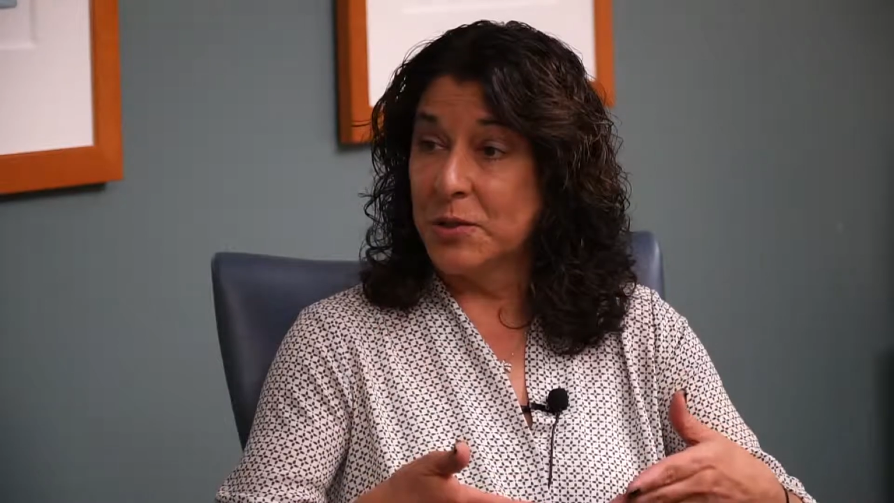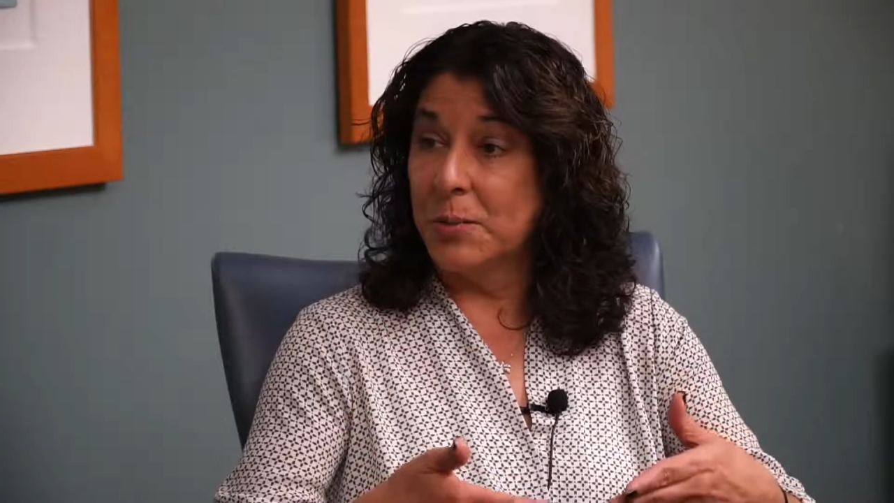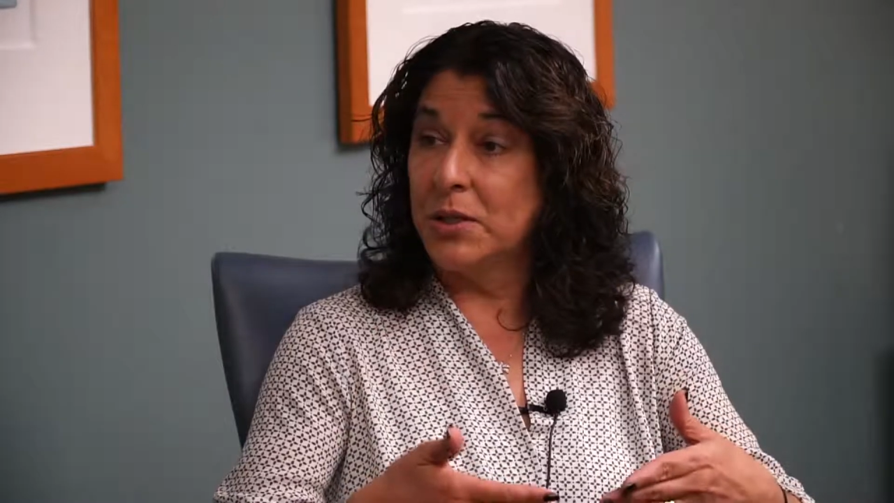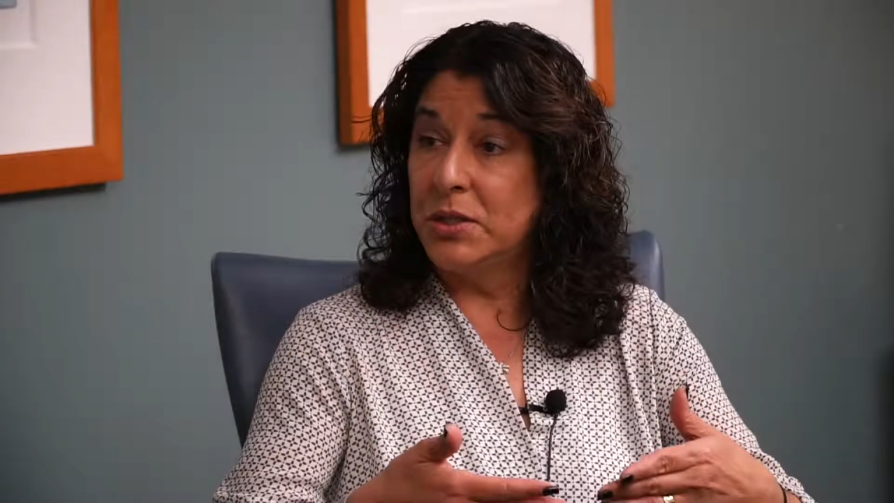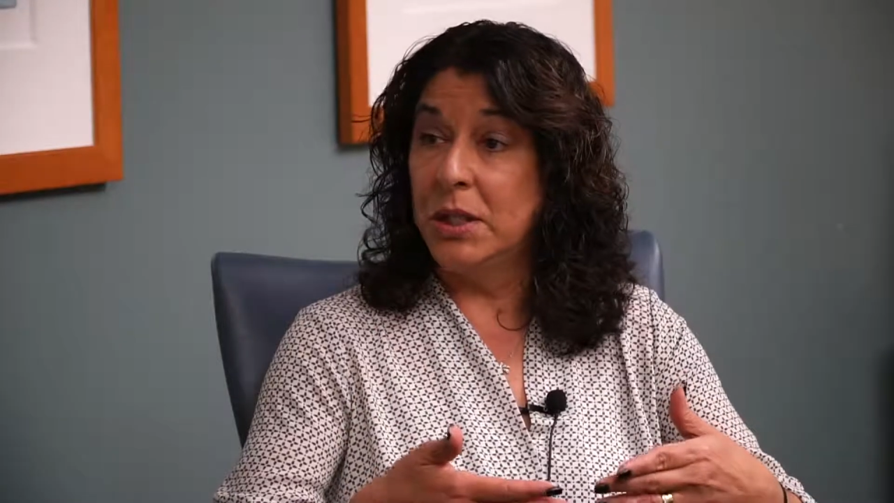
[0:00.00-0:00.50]

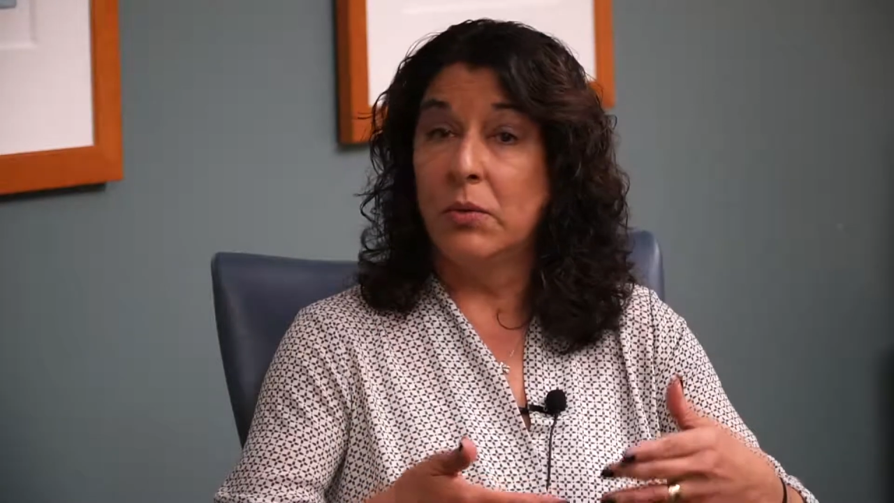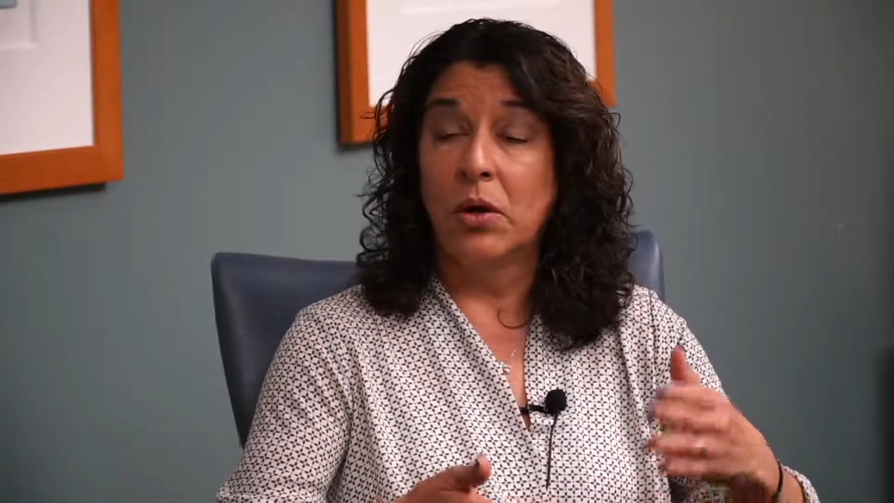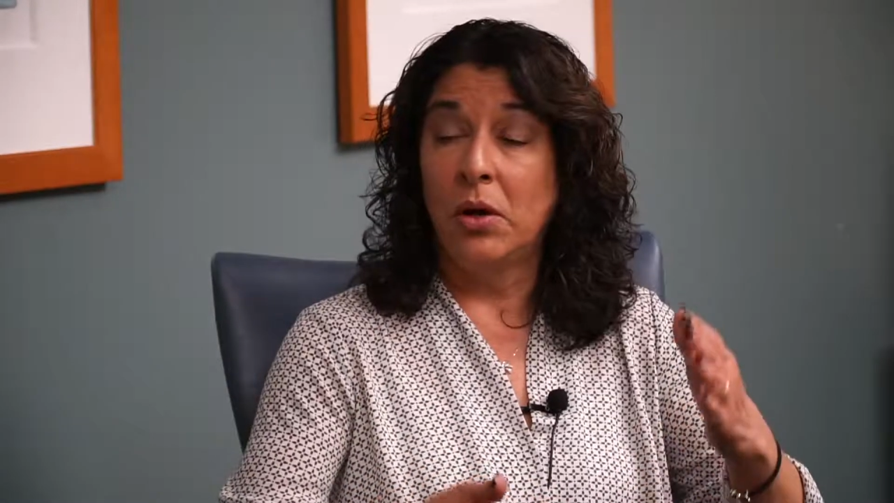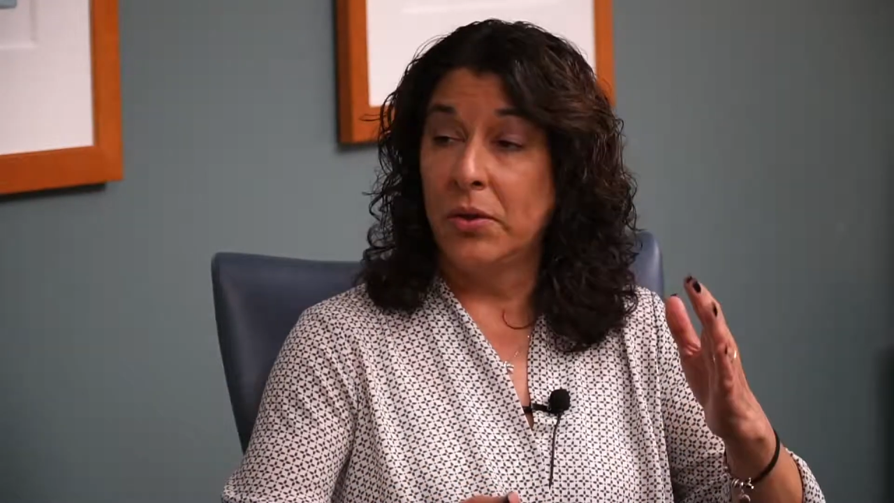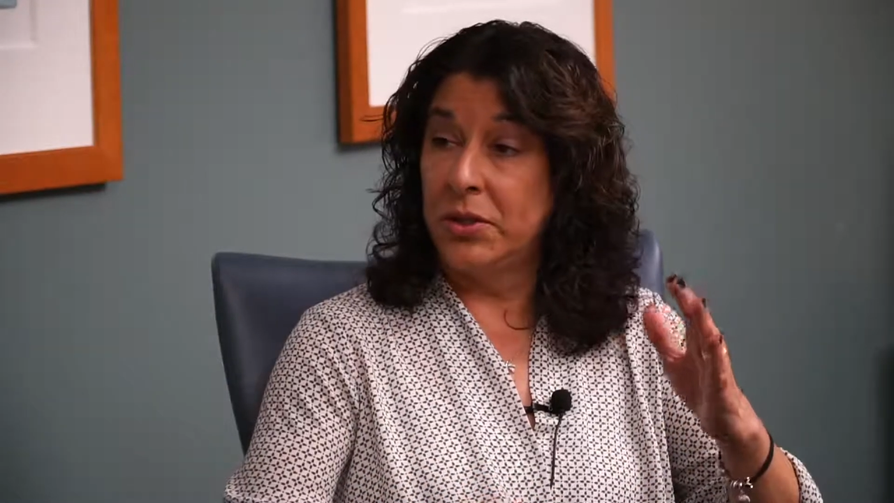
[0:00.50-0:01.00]
spreadsheet
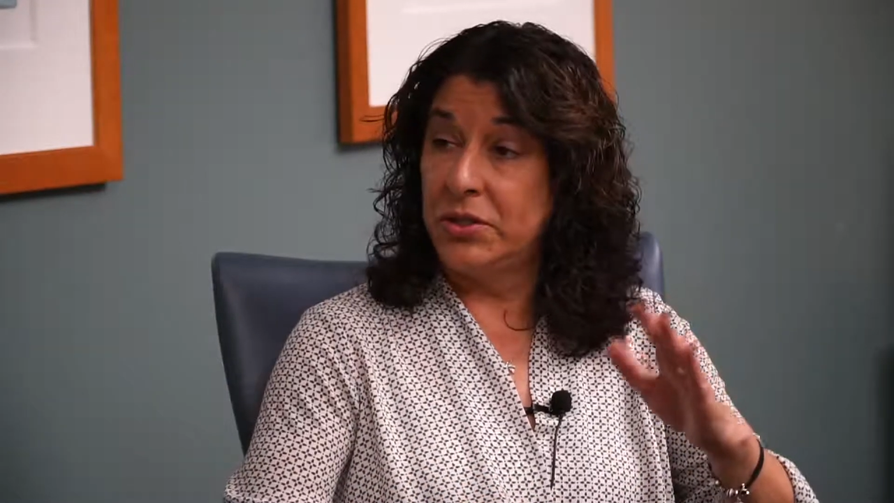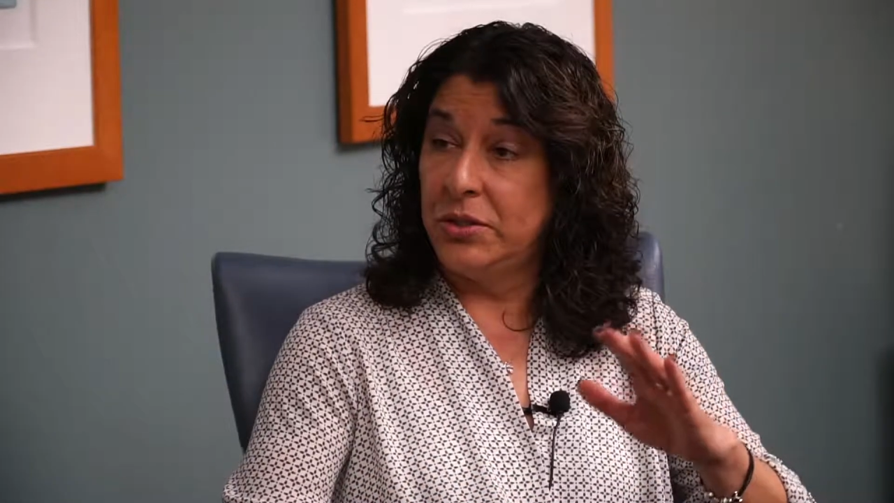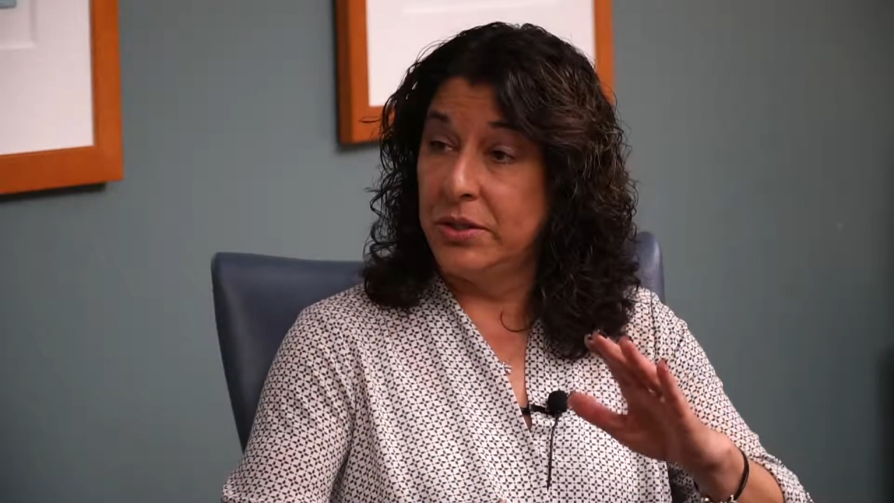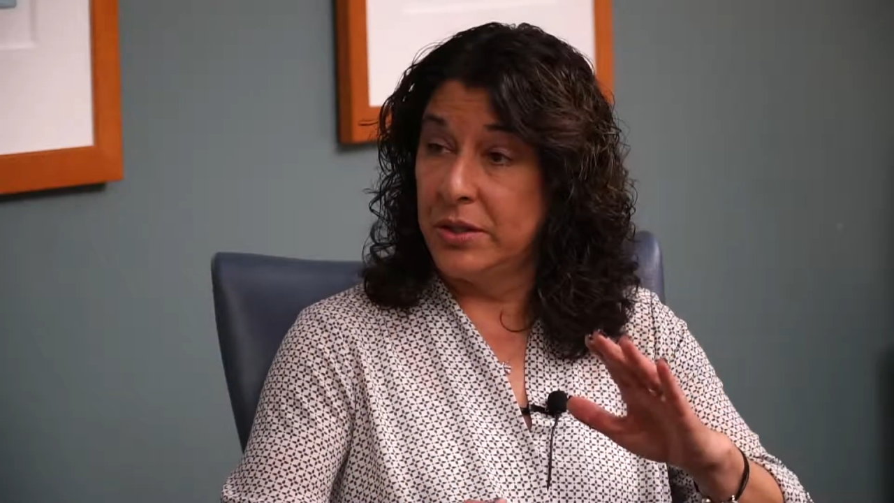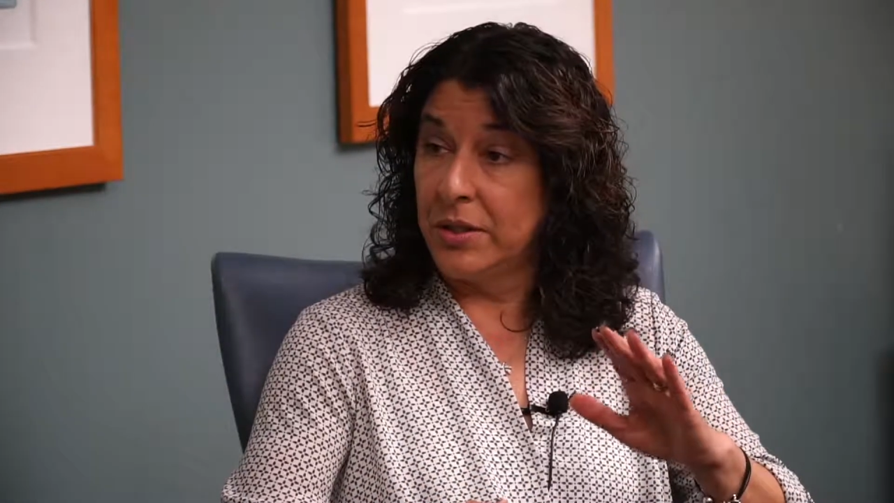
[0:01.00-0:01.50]
where all
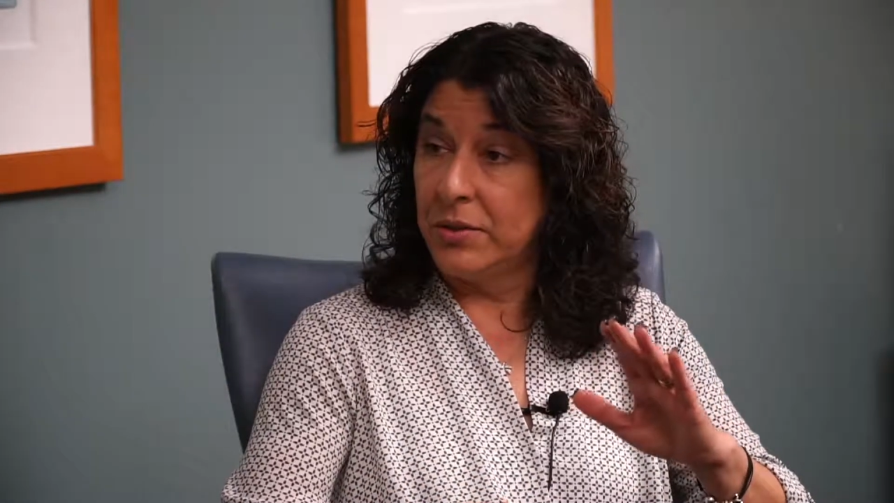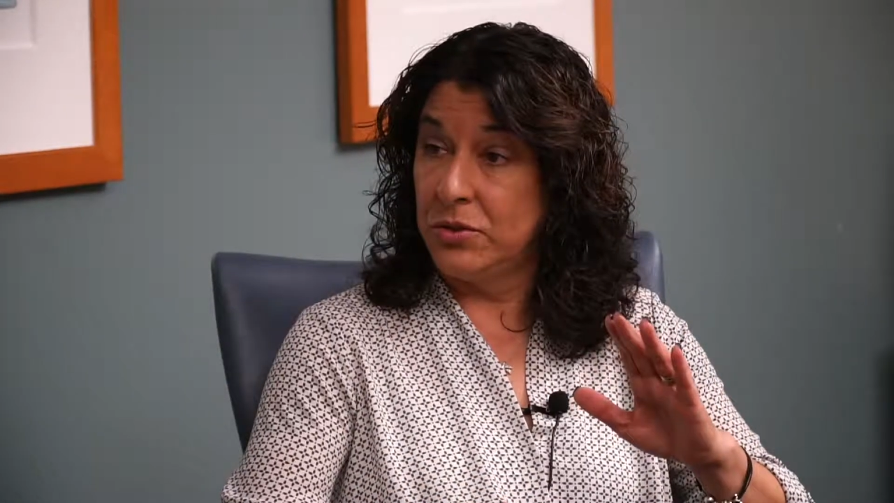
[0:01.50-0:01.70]
the